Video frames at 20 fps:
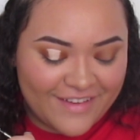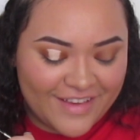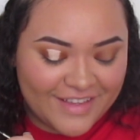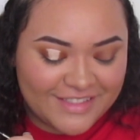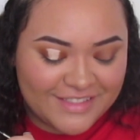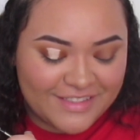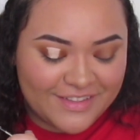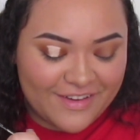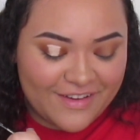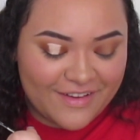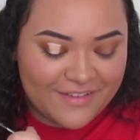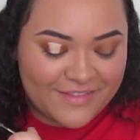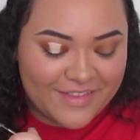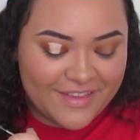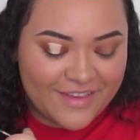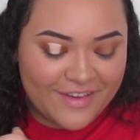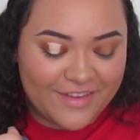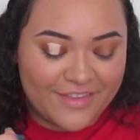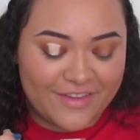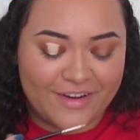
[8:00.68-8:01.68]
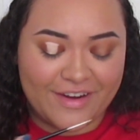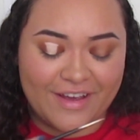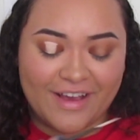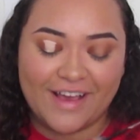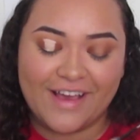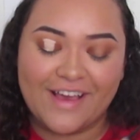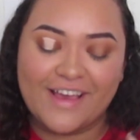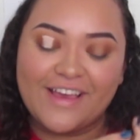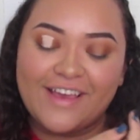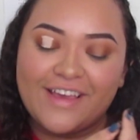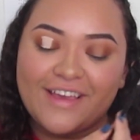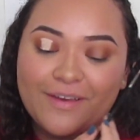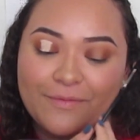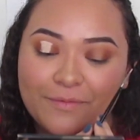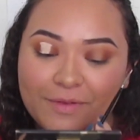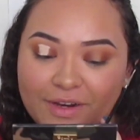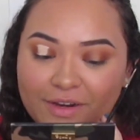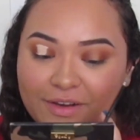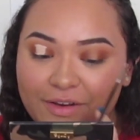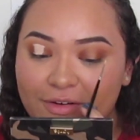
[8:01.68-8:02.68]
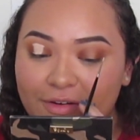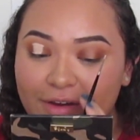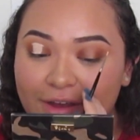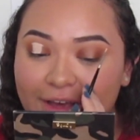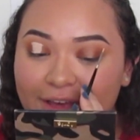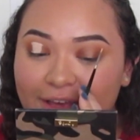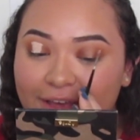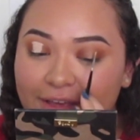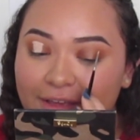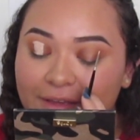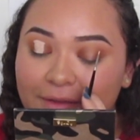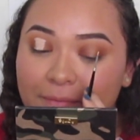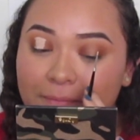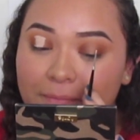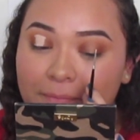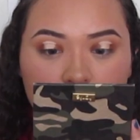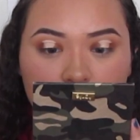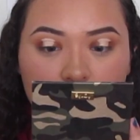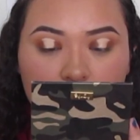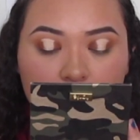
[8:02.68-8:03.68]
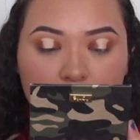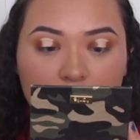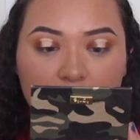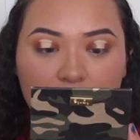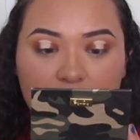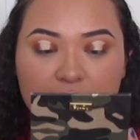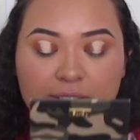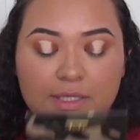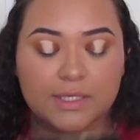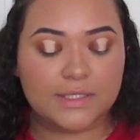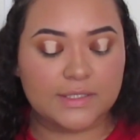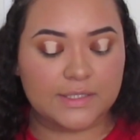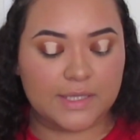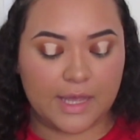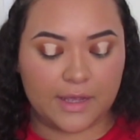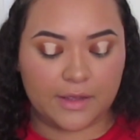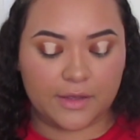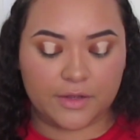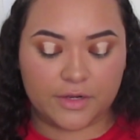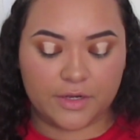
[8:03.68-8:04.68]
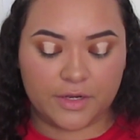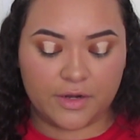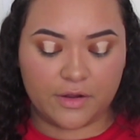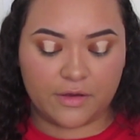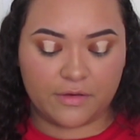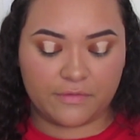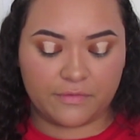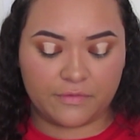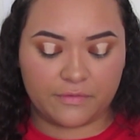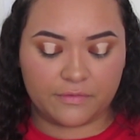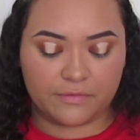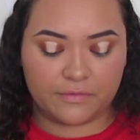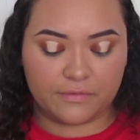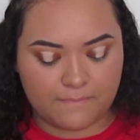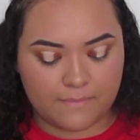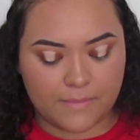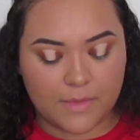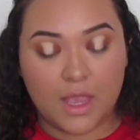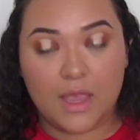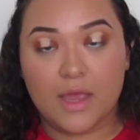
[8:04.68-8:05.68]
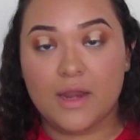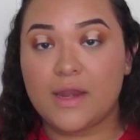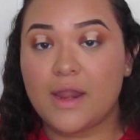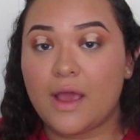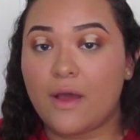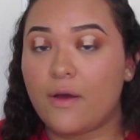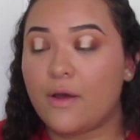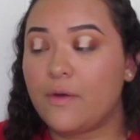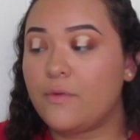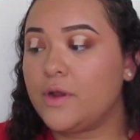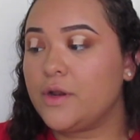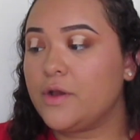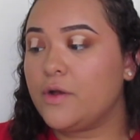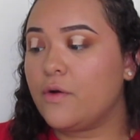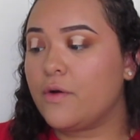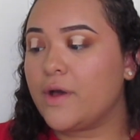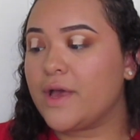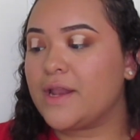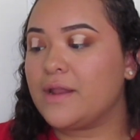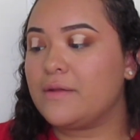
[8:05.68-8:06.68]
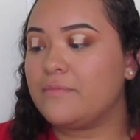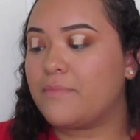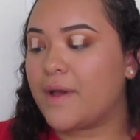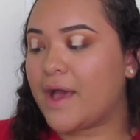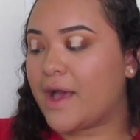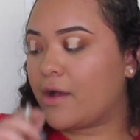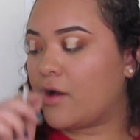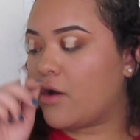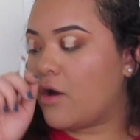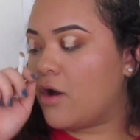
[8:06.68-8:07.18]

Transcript: I still have the other eye. I'm gonna cry. Is that good enough? Now I want to go ahead and pack